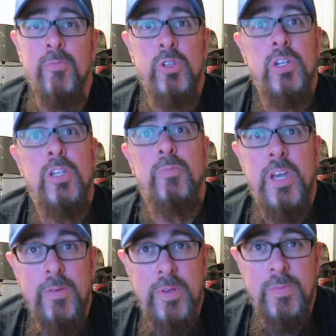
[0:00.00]
Should the
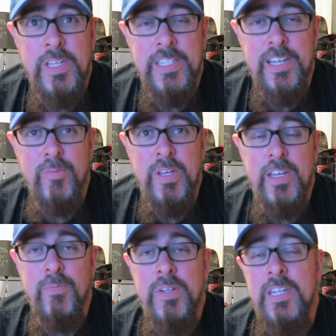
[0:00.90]
baby be a zombie
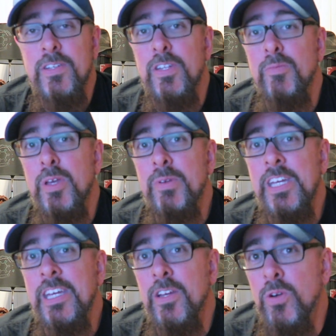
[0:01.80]
and potentially maybe
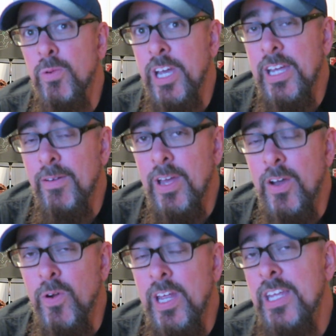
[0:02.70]
eating her way
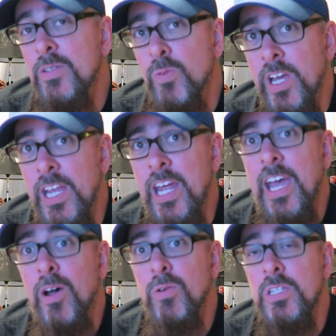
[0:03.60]
or his way
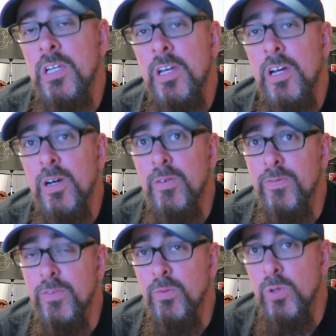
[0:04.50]
out
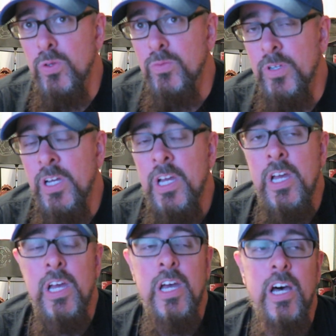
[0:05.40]
of the womb,
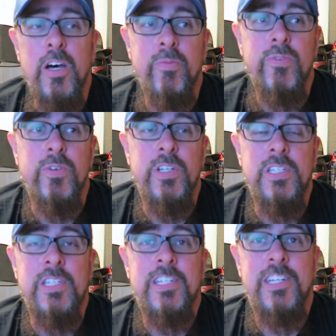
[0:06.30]
for as
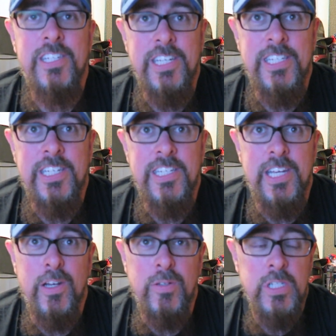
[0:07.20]
disgusting as that
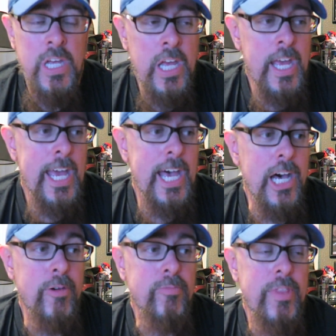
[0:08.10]
sounds,
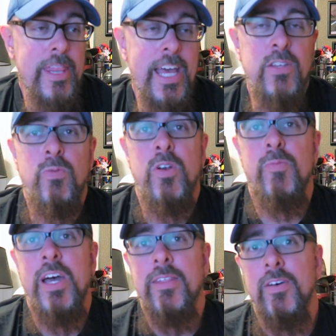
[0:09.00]
that's where
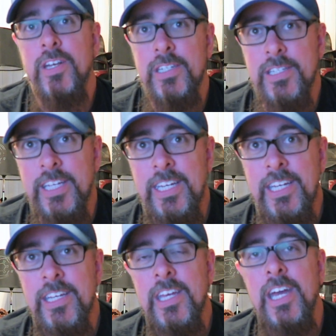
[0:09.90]
my thought is
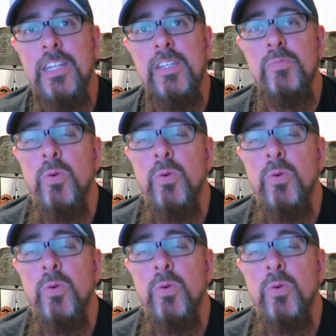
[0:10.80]
leaning at this